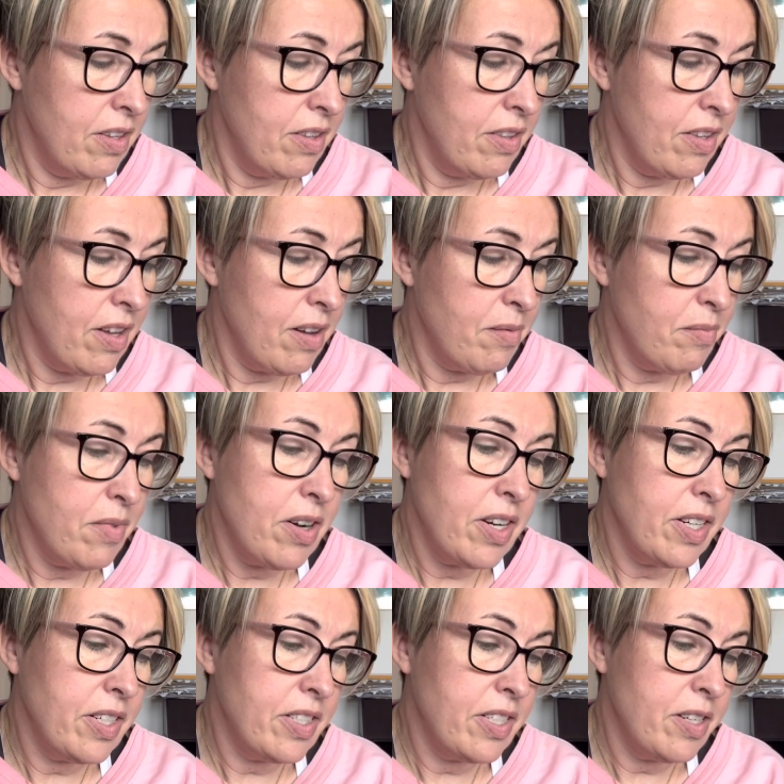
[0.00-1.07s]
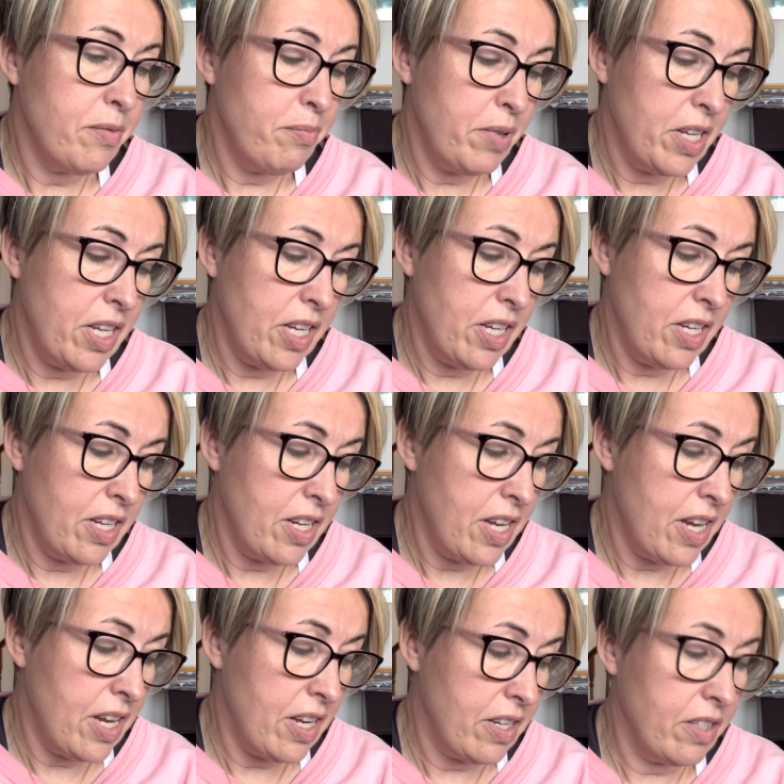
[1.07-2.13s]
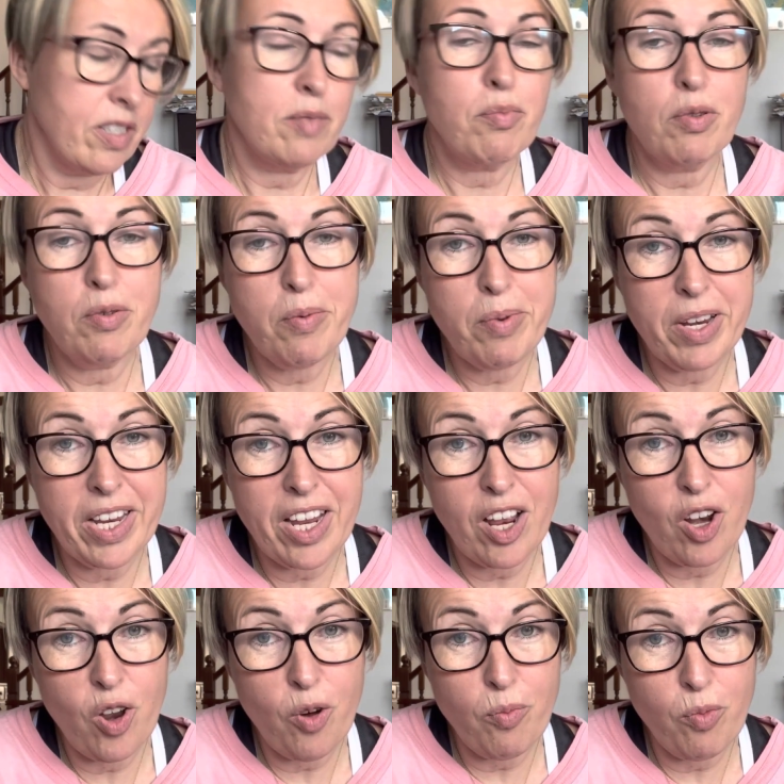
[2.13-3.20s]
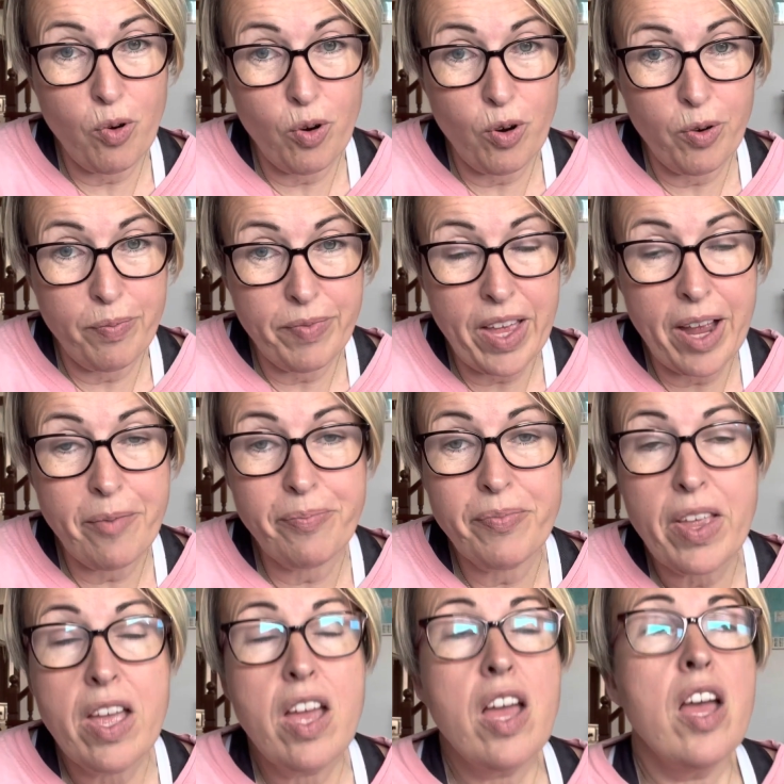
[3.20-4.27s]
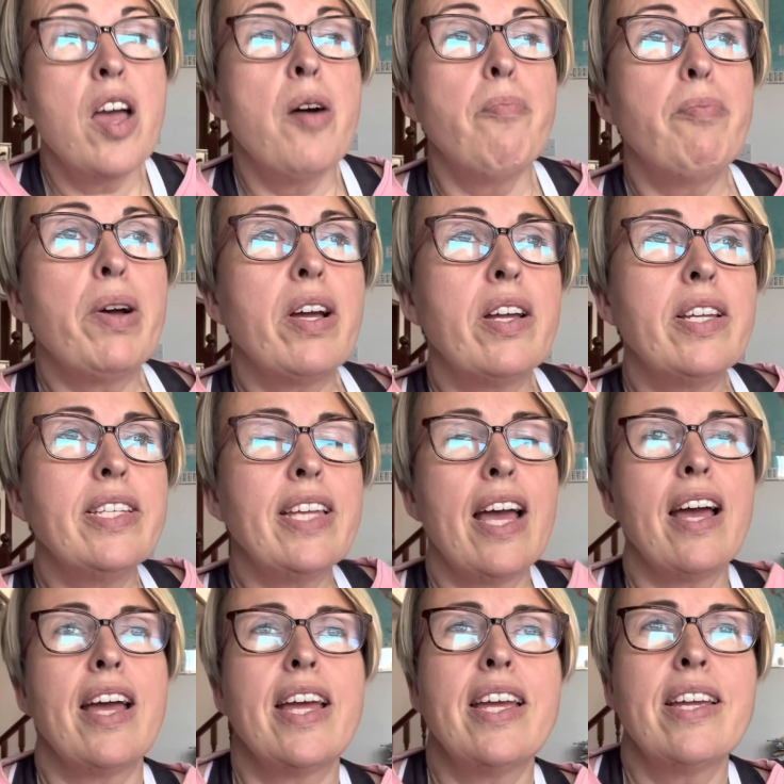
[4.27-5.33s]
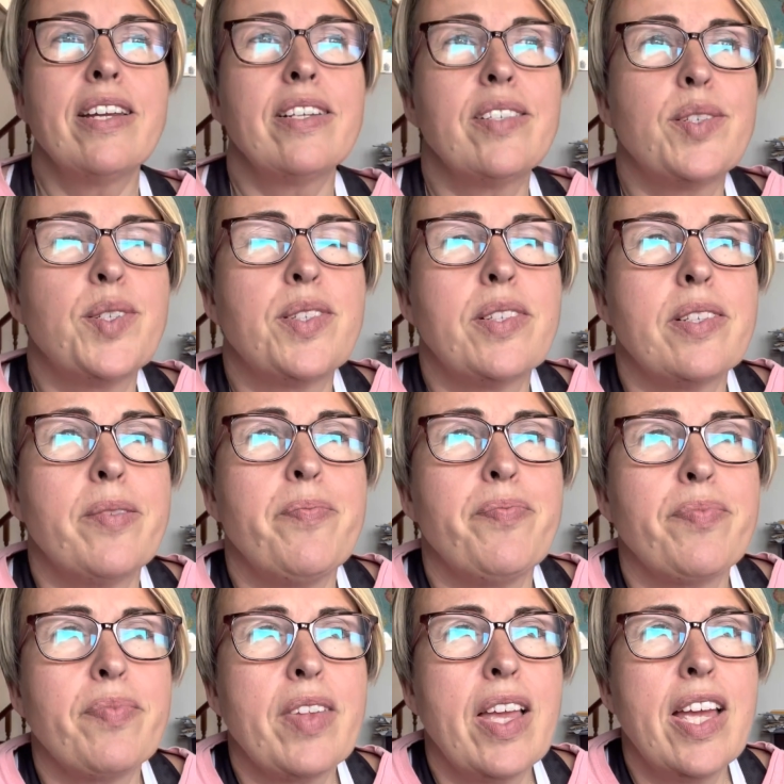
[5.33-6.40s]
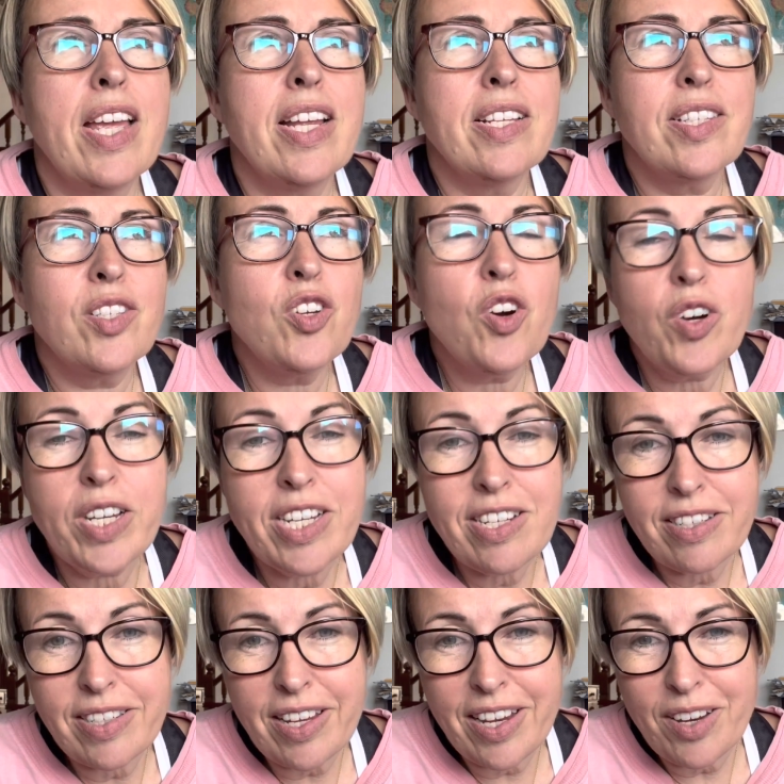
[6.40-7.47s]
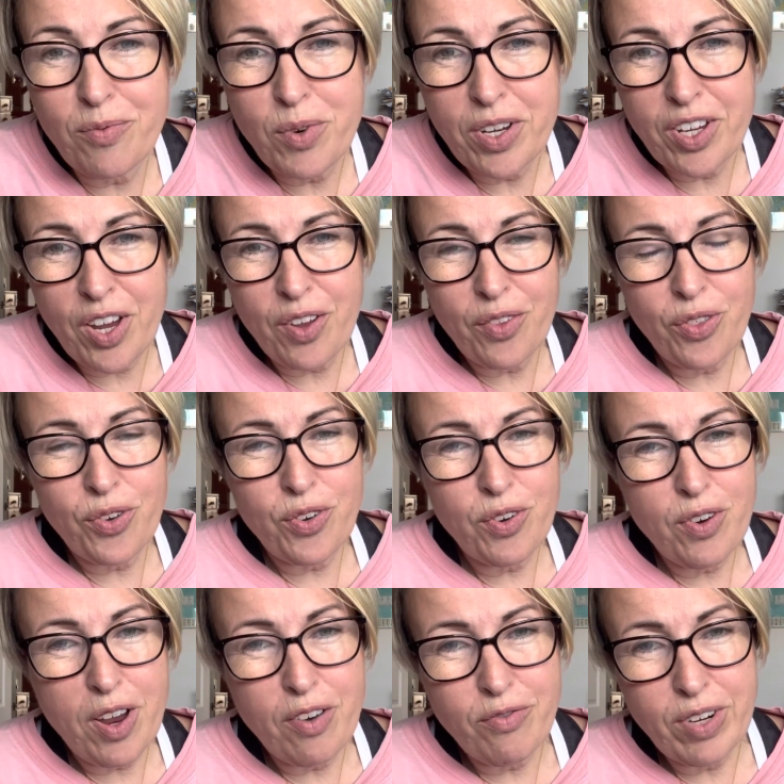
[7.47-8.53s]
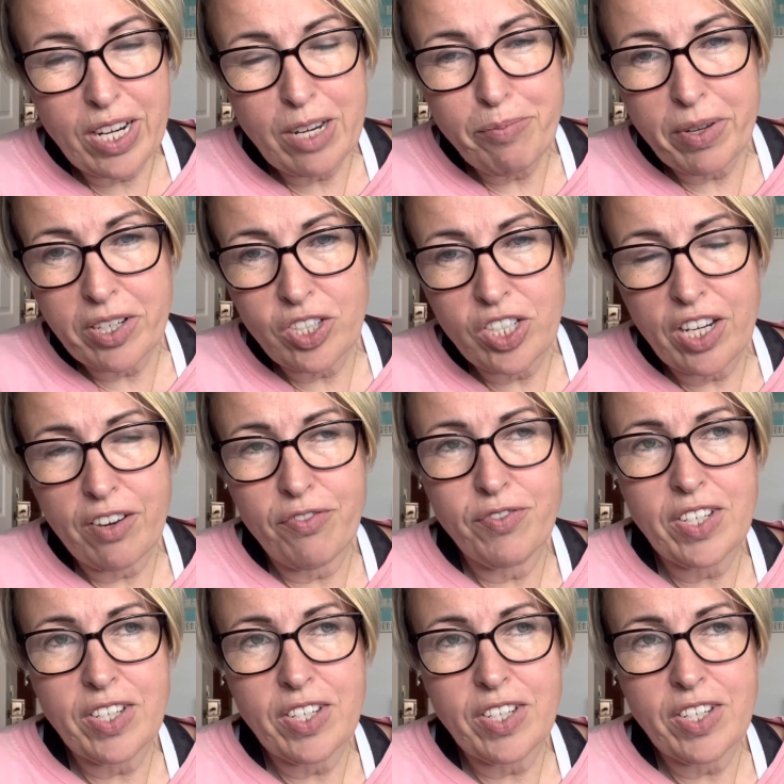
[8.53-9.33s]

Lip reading: that might be it. There's probably a lot more. But yeah, it's not easy. We're going through a really big shift,